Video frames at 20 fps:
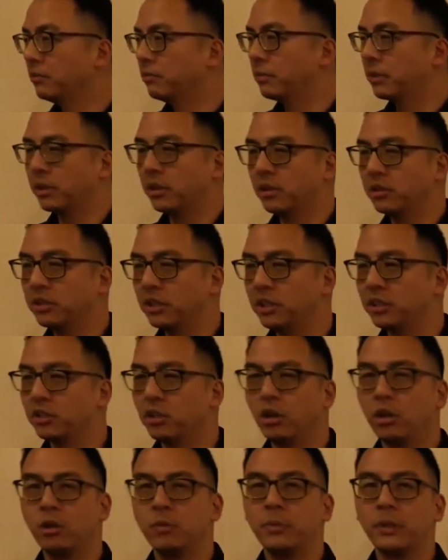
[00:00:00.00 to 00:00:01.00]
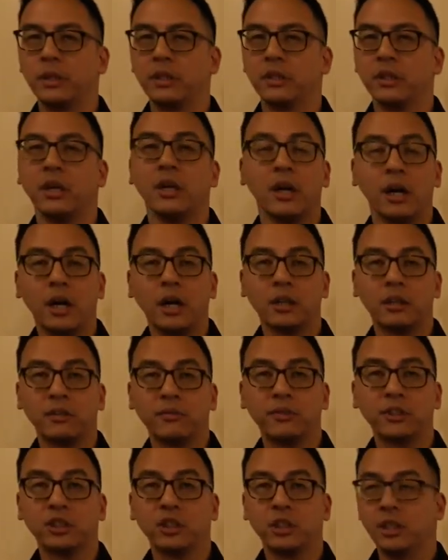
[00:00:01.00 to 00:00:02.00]
because it's all been
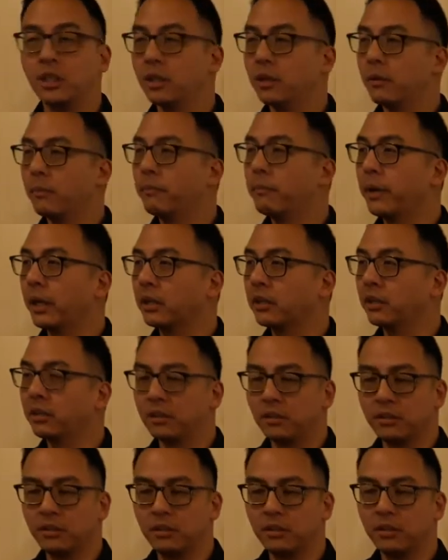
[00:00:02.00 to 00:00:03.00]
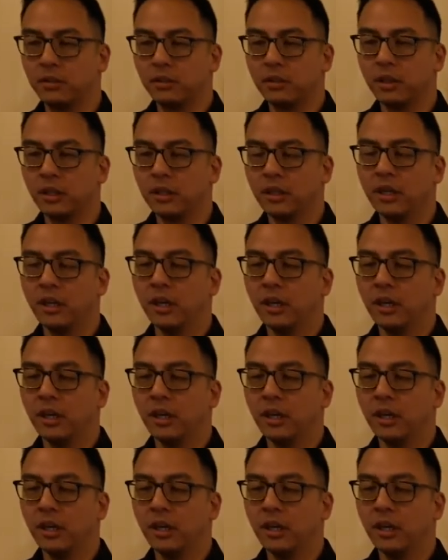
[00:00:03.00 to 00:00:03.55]
artificially packed in, okay?